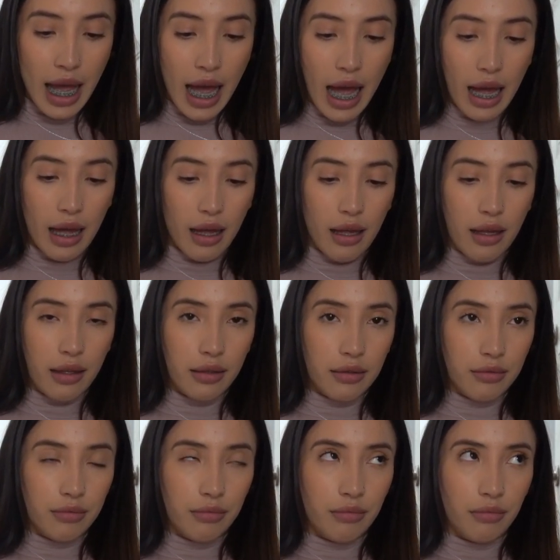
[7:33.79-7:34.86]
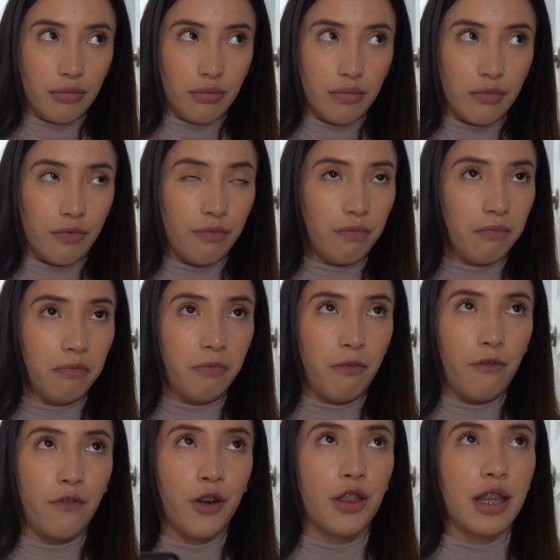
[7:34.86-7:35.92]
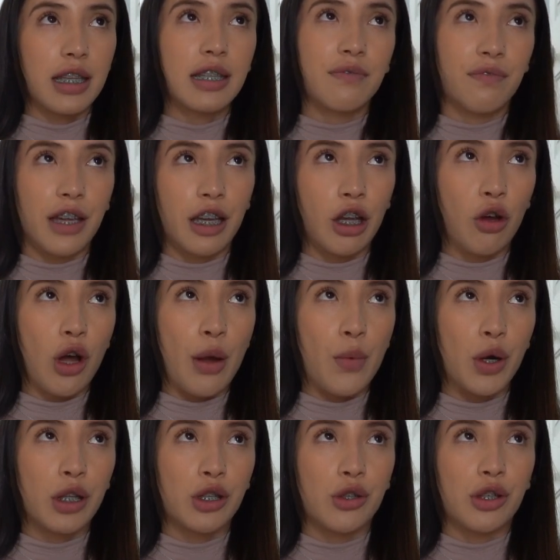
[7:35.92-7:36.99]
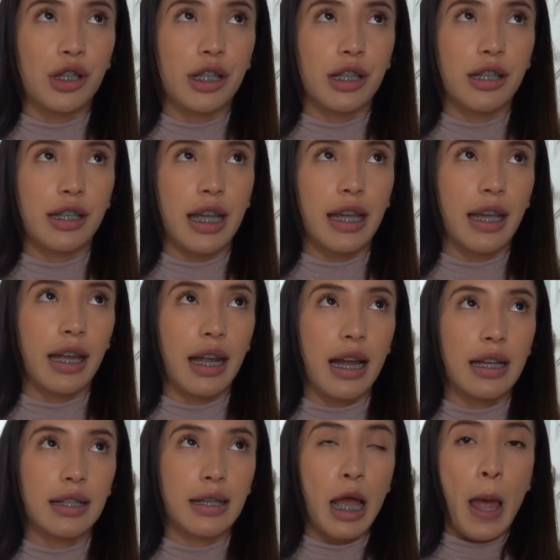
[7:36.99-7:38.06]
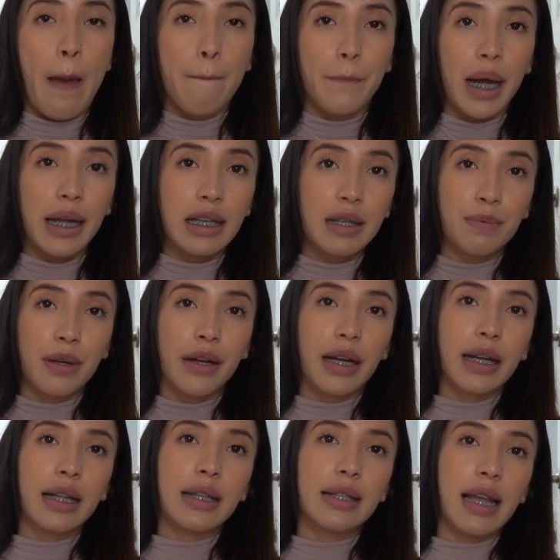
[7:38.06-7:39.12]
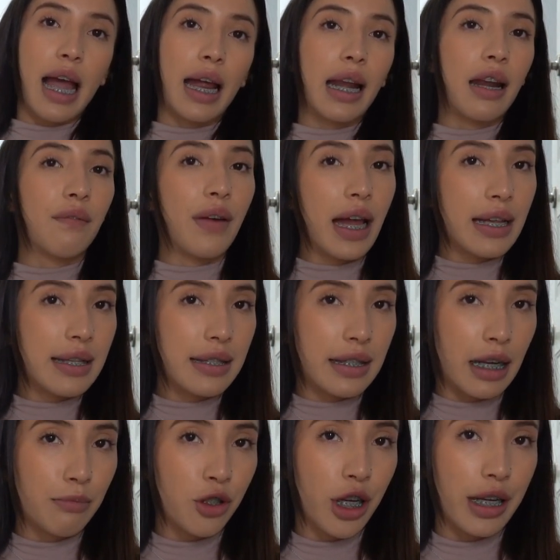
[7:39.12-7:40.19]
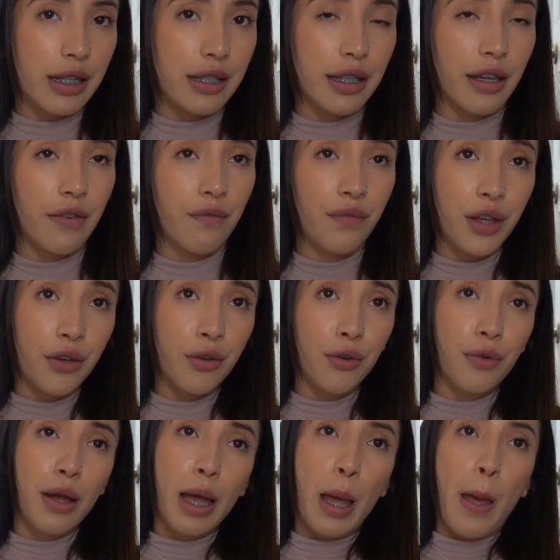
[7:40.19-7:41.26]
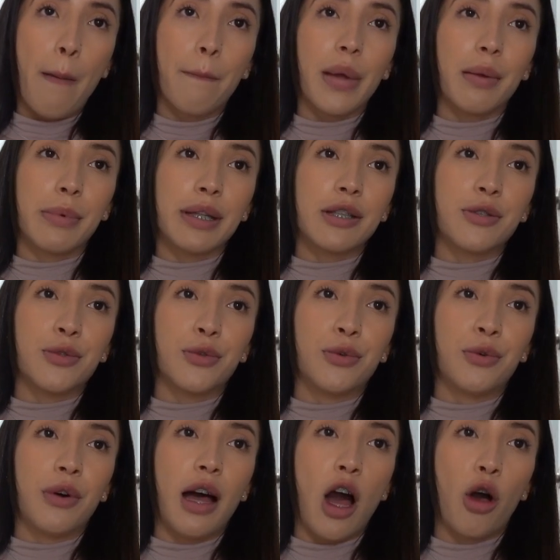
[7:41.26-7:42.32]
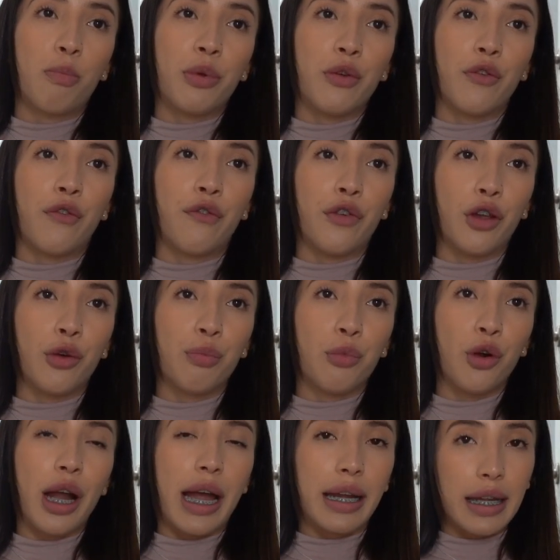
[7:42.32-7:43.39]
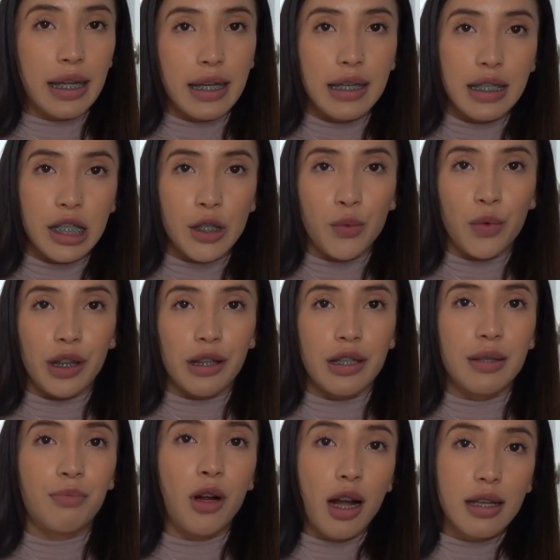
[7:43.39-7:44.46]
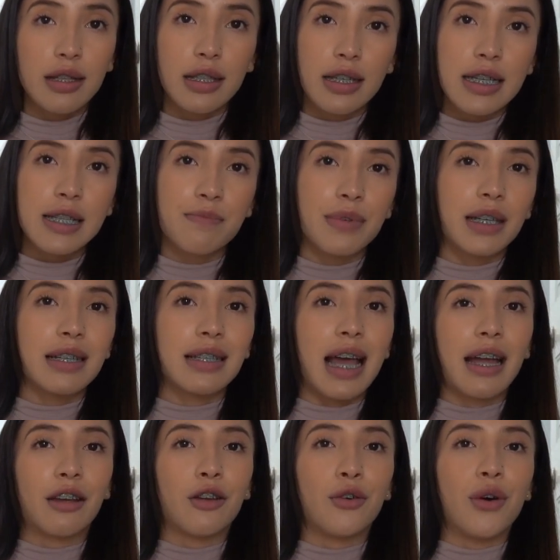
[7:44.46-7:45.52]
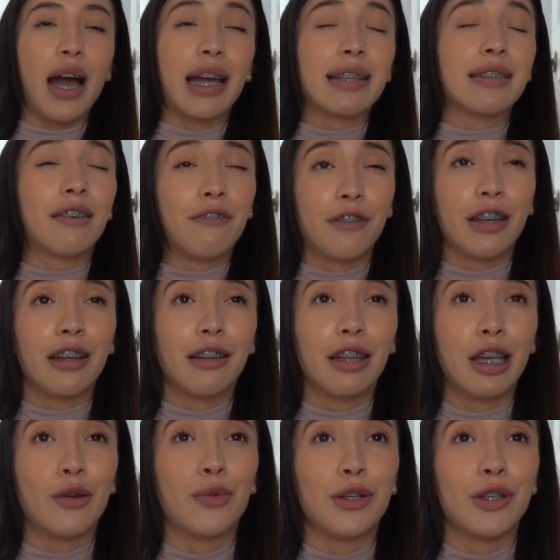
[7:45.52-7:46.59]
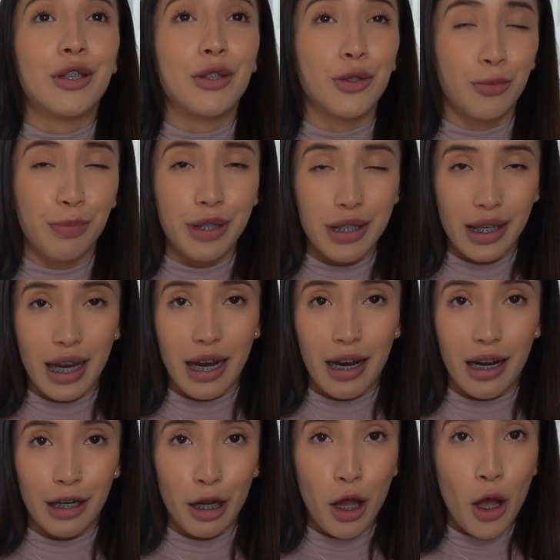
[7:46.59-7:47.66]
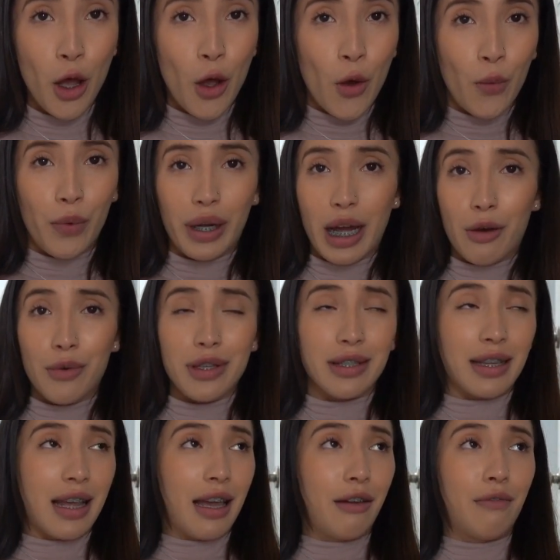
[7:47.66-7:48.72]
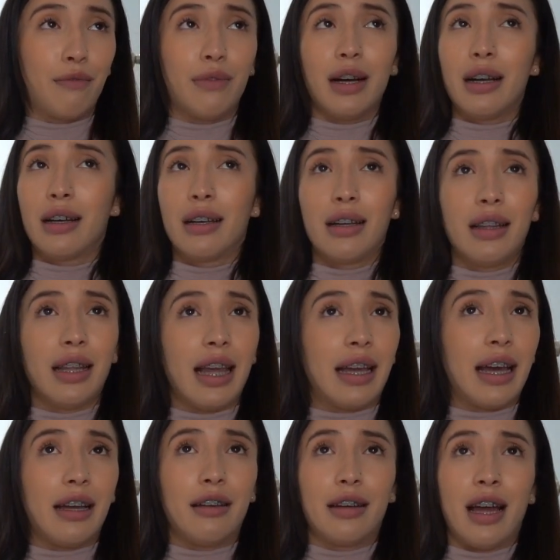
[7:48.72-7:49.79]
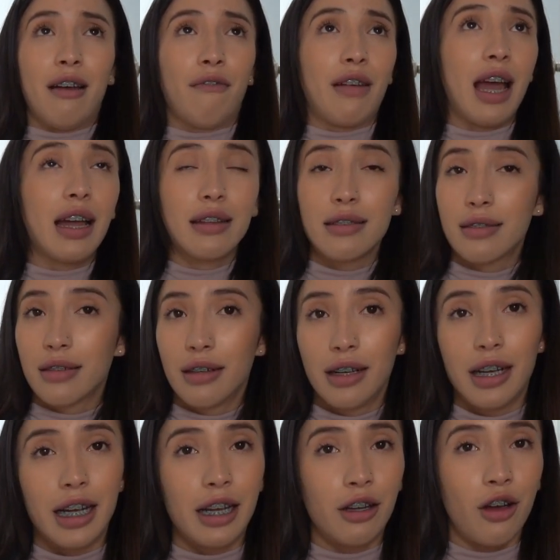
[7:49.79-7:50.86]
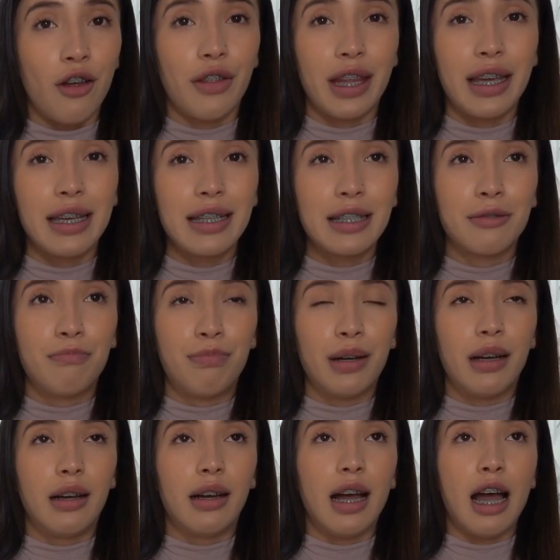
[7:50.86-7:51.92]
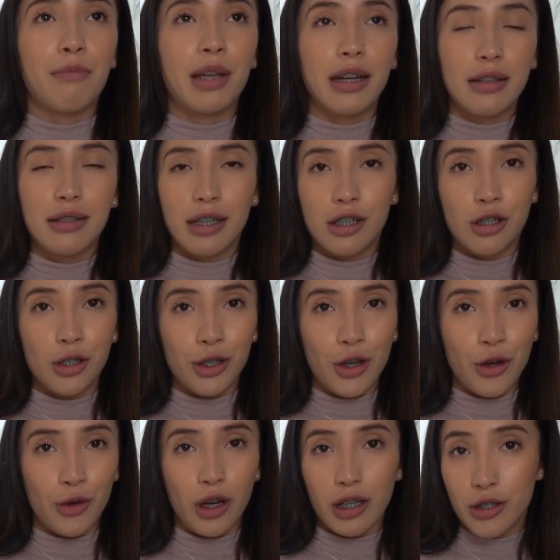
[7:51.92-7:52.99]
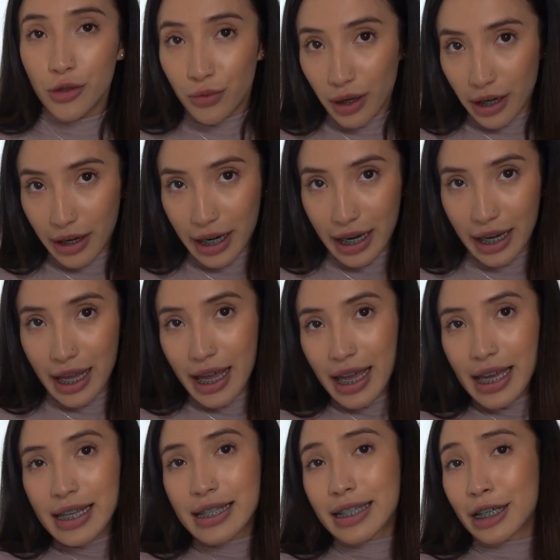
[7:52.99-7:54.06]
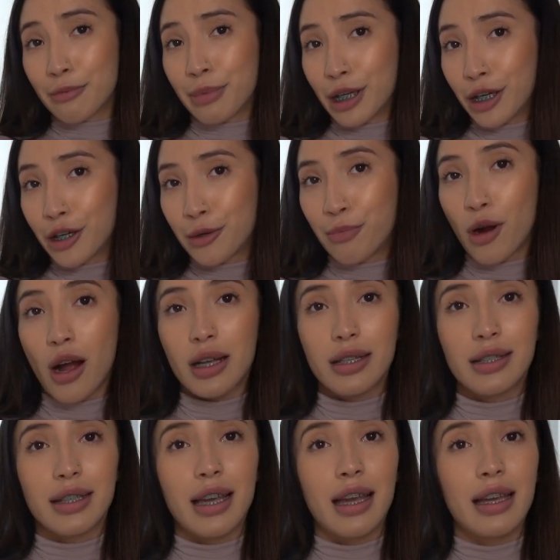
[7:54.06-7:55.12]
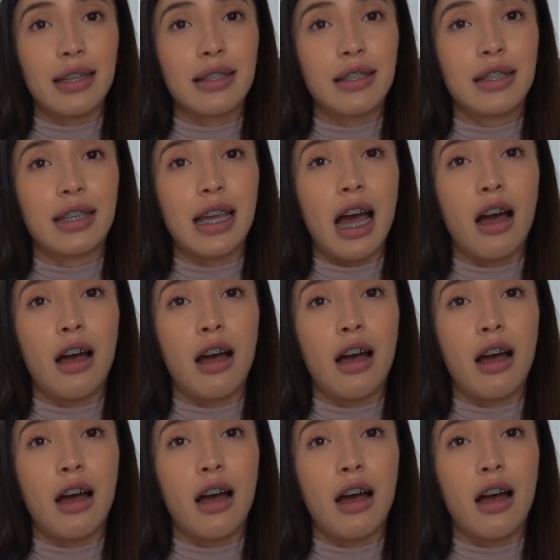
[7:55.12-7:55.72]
And for this video, I want you to just take it as my experience and advice that I'm trying to give you, maybe to help you feel more at ease with this process, because I know I definitely was super scared when I was like, what? Like, I could have cancer and all this, but I'm here to let you know not to worry. It's gonna be a good process.